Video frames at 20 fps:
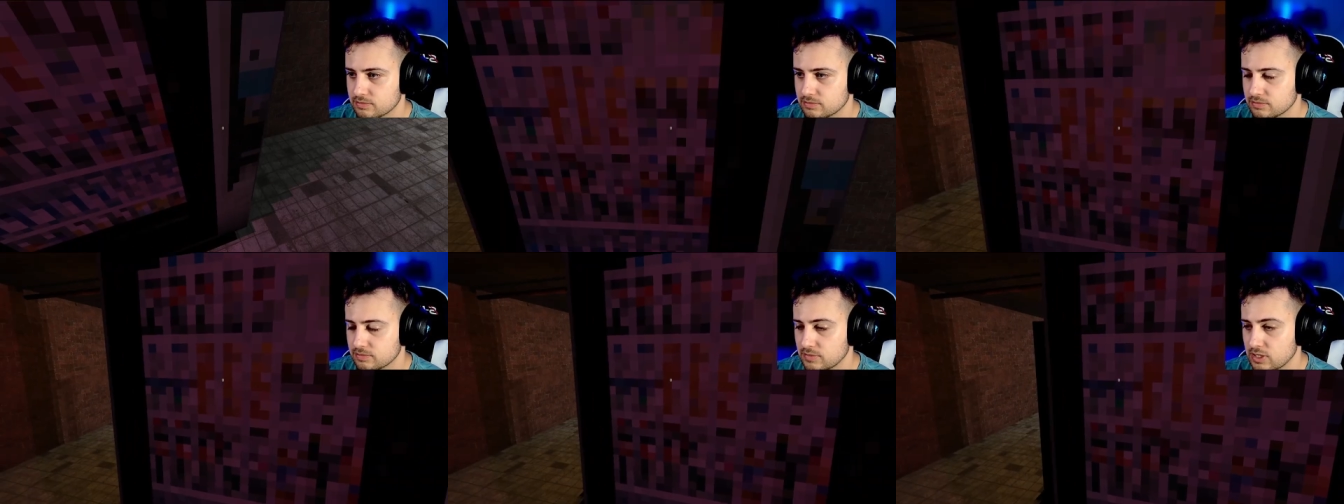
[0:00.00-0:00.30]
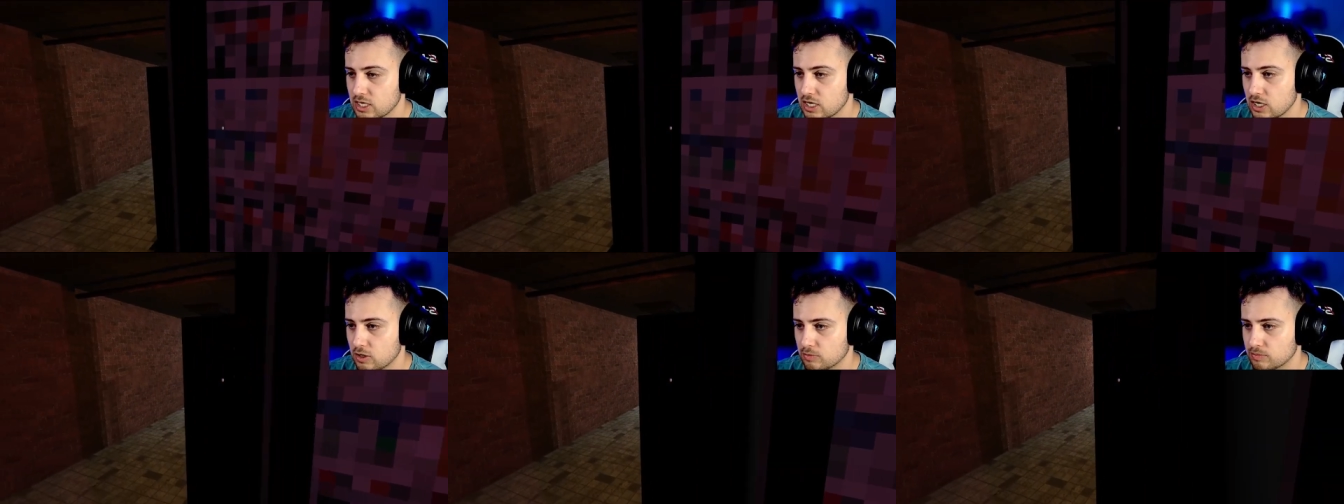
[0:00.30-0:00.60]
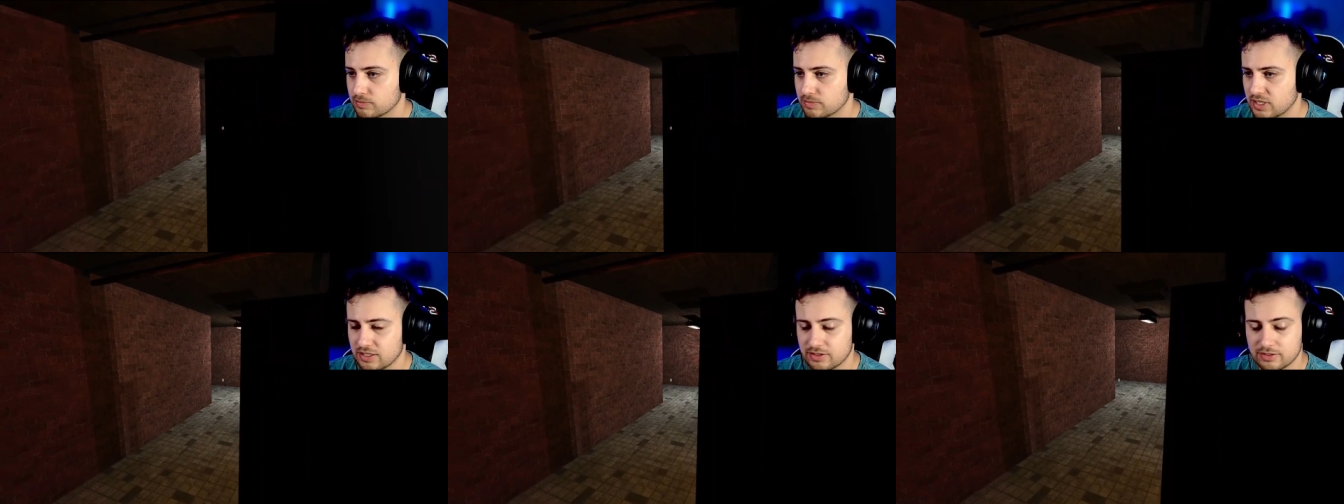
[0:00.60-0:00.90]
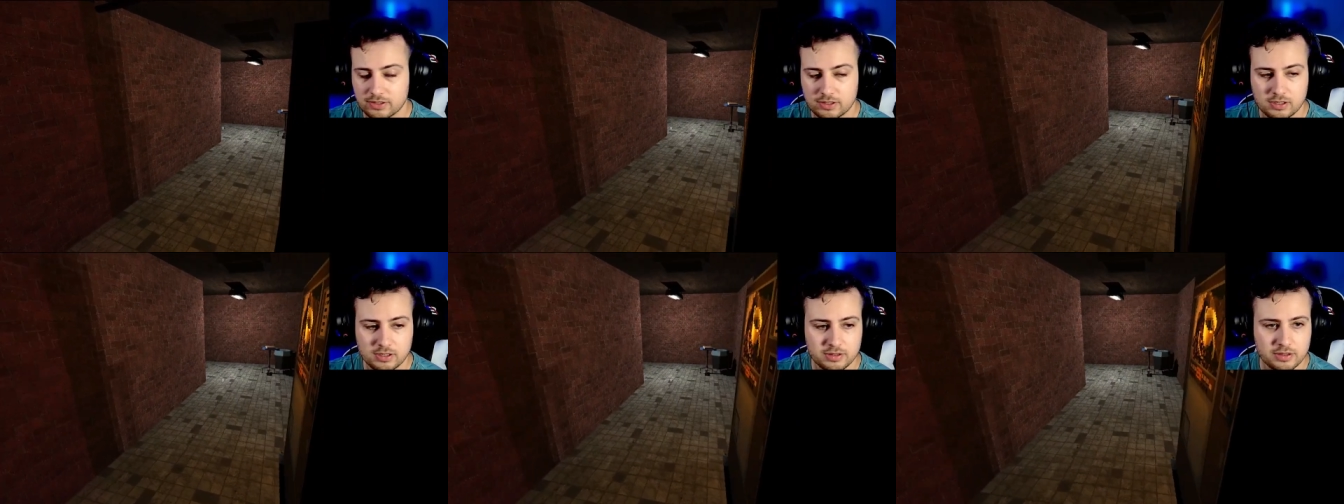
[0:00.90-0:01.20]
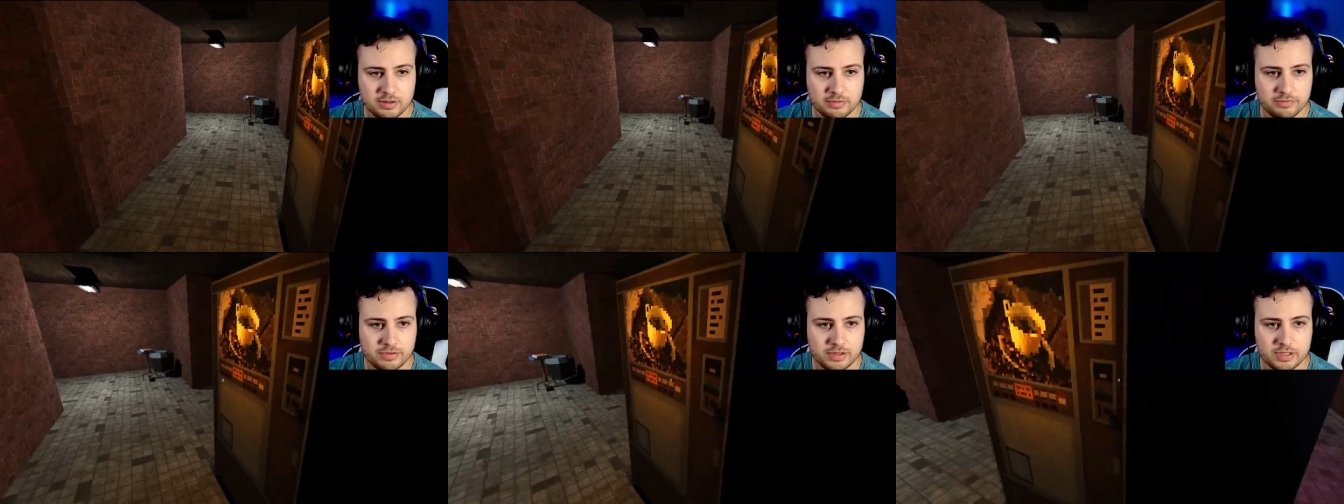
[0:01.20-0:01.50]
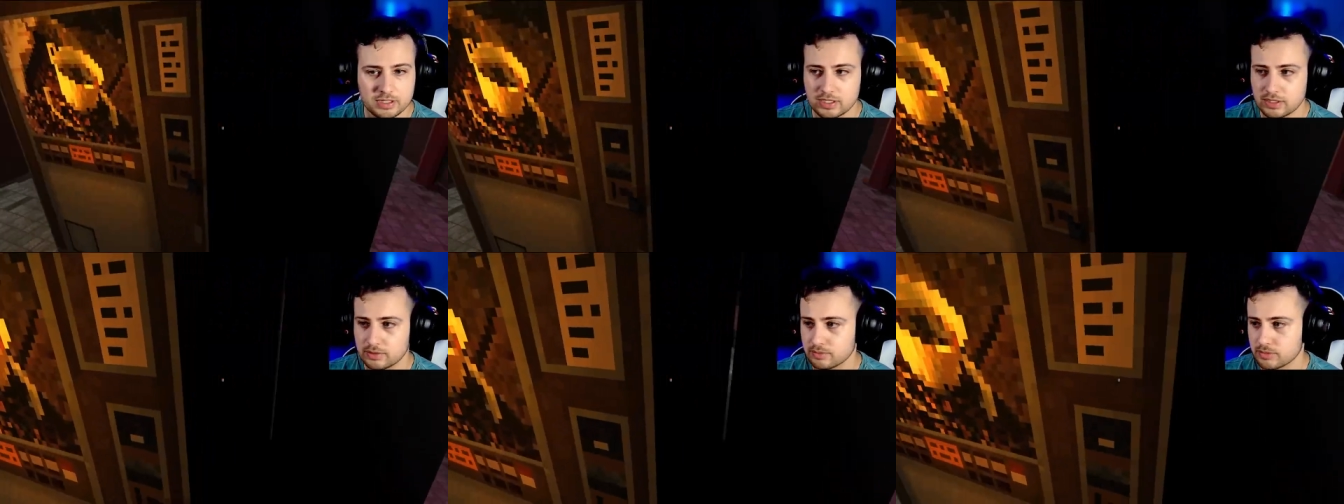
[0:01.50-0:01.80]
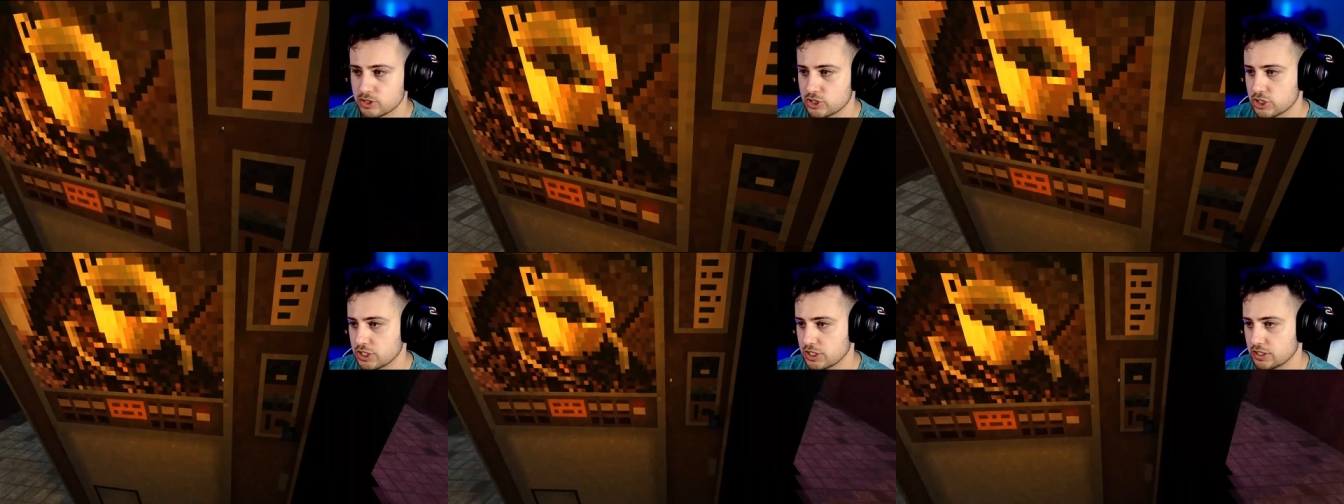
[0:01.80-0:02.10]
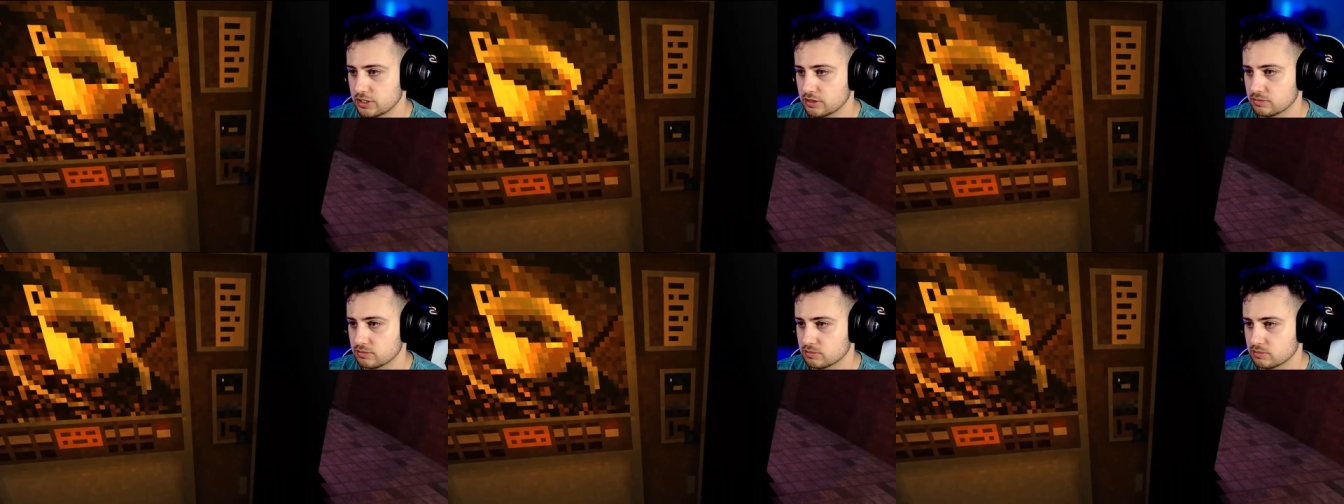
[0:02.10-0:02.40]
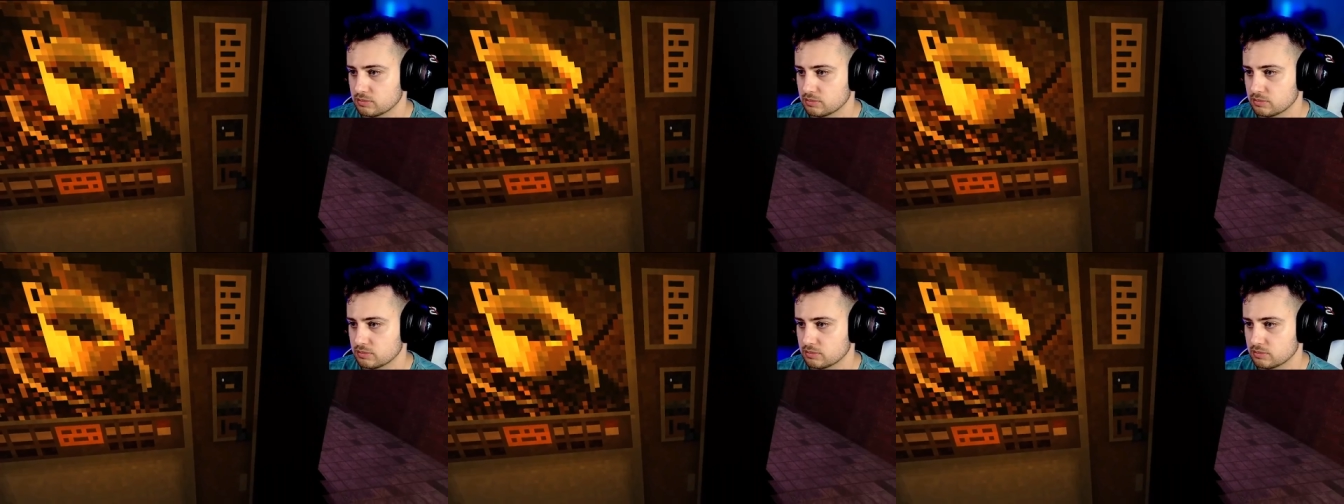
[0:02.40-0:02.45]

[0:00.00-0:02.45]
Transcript: no, nothing on the vending machine.